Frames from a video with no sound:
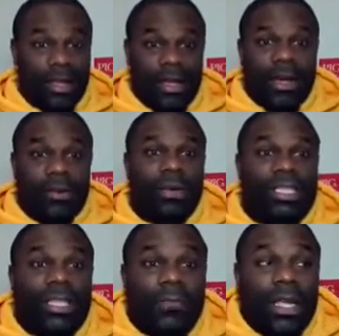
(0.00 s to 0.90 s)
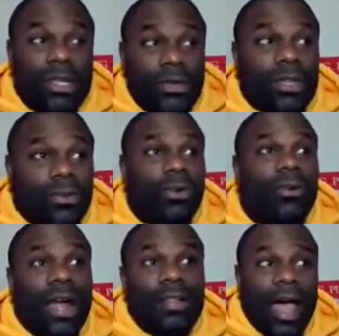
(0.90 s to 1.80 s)
What's something you can do
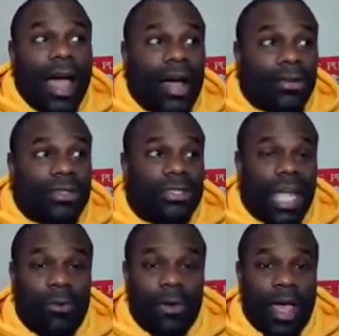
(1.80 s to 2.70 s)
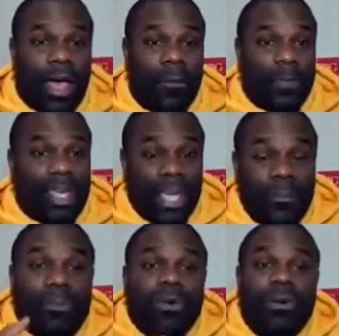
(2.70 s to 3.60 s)
around the house that will help keep
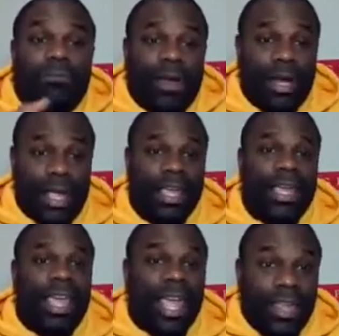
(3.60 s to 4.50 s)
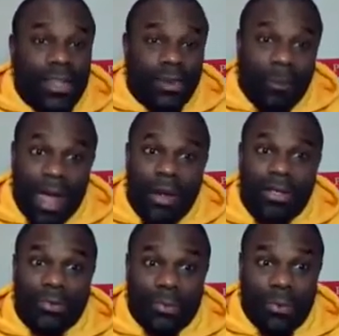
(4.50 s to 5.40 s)
more money in your
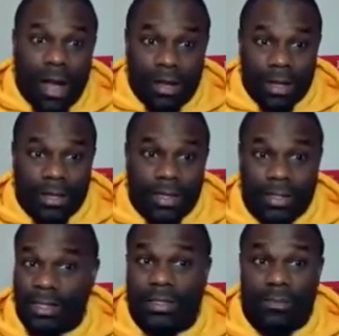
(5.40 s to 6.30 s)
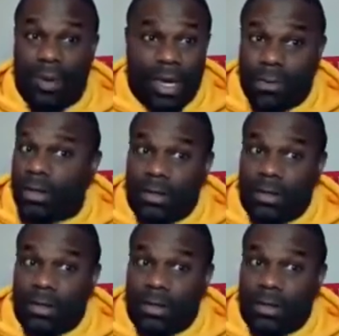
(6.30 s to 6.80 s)
parents' wallet? This is a big one.